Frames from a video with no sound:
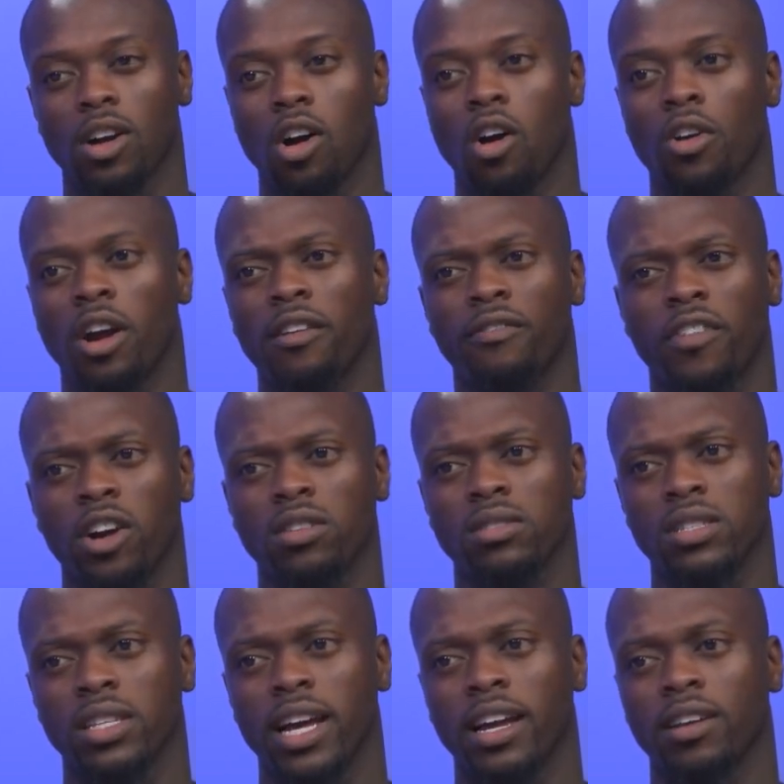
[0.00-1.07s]
on our
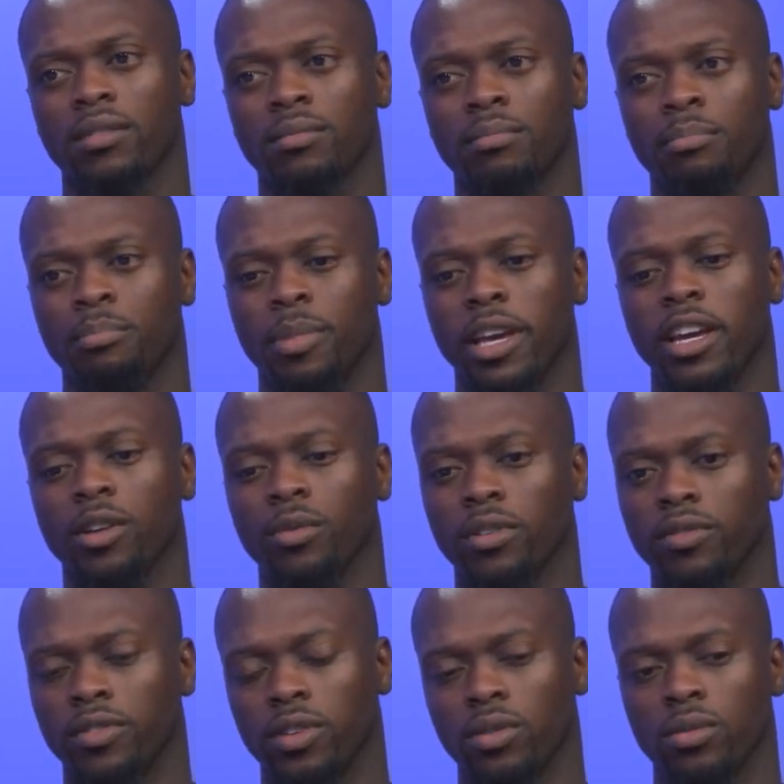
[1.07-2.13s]
first like big
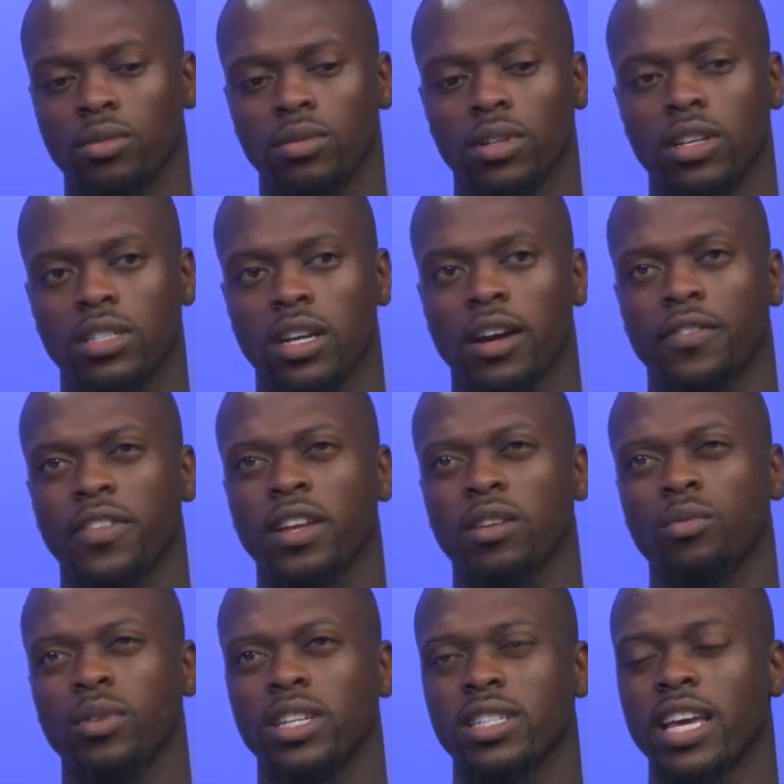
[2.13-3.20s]
review because I
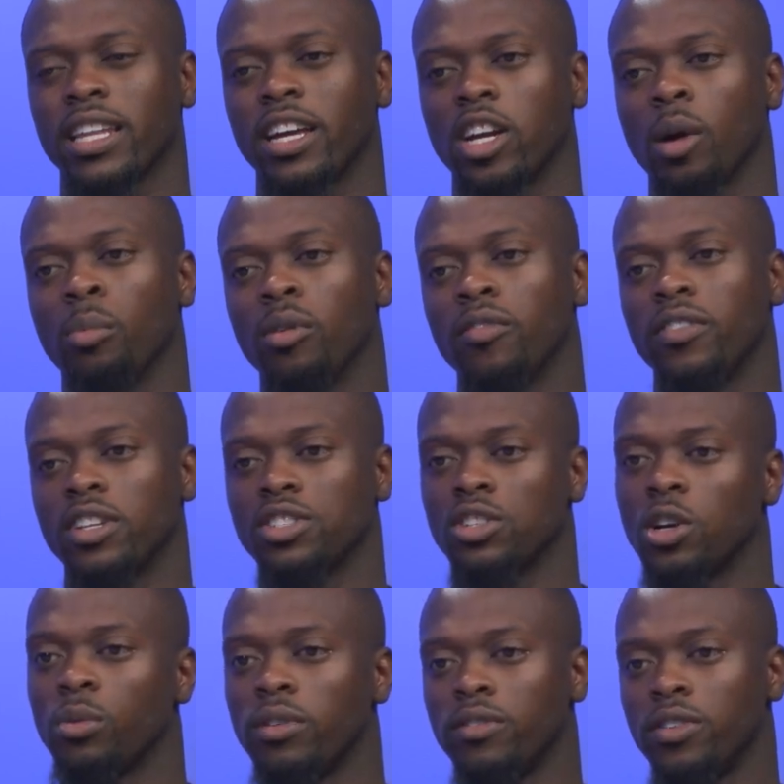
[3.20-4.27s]
think we just had like our
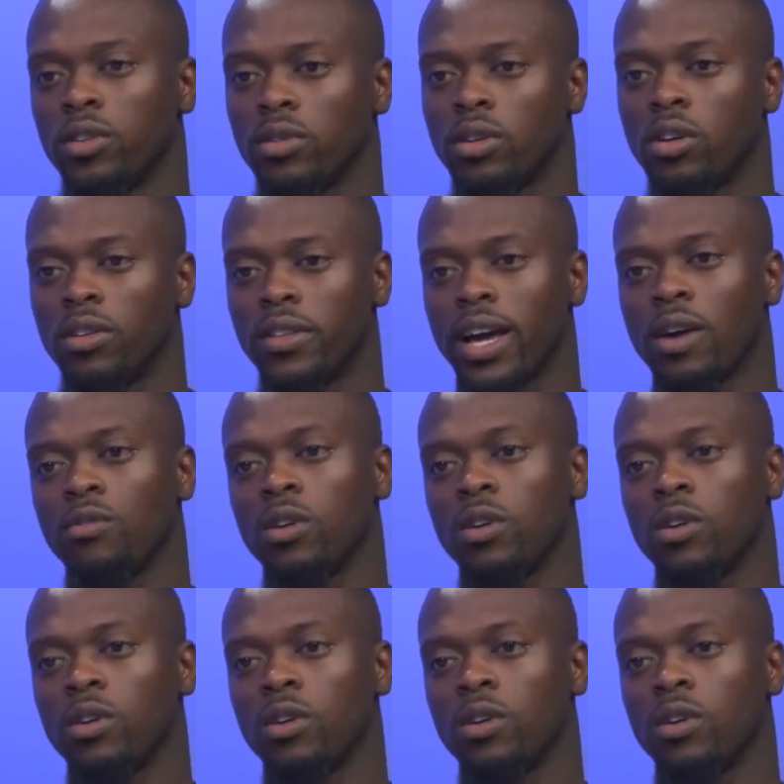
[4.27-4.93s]
provisional review on that mm-hmm.